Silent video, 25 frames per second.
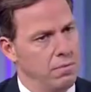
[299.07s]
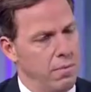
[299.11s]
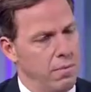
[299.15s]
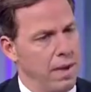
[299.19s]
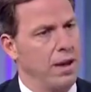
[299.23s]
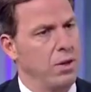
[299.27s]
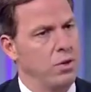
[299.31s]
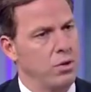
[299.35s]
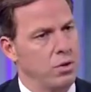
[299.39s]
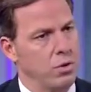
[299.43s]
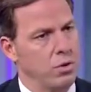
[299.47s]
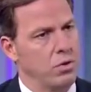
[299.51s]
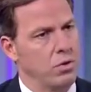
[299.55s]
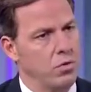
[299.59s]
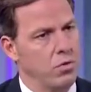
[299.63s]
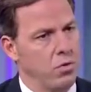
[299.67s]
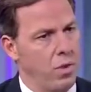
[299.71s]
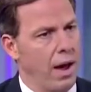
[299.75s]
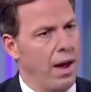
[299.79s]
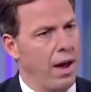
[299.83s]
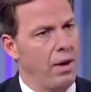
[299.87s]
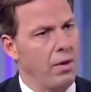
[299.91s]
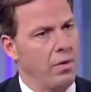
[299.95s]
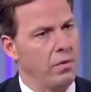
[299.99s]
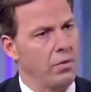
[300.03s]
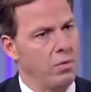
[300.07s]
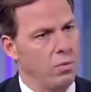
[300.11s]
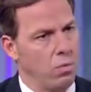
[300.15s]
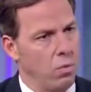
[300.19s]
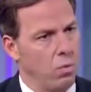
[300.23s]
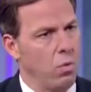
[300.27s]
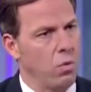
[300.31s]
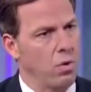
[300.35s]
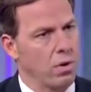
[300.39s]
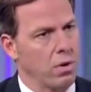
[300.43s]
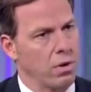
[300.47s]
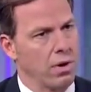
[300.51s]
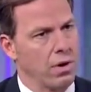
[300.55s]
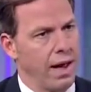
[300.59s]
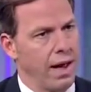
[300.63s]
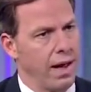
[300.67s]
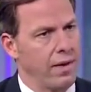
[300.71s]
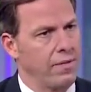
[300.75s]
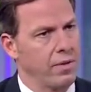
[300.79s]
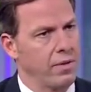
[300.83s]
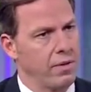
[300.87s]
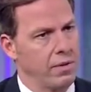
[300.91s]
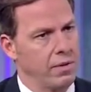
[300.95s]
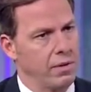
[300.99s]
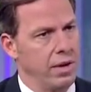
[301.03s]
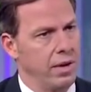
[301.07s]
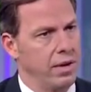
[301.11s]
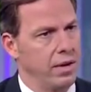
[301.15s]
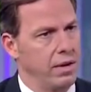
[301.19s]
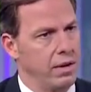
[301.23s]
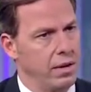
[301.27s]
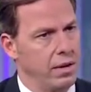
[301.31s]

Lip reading: major ground war effort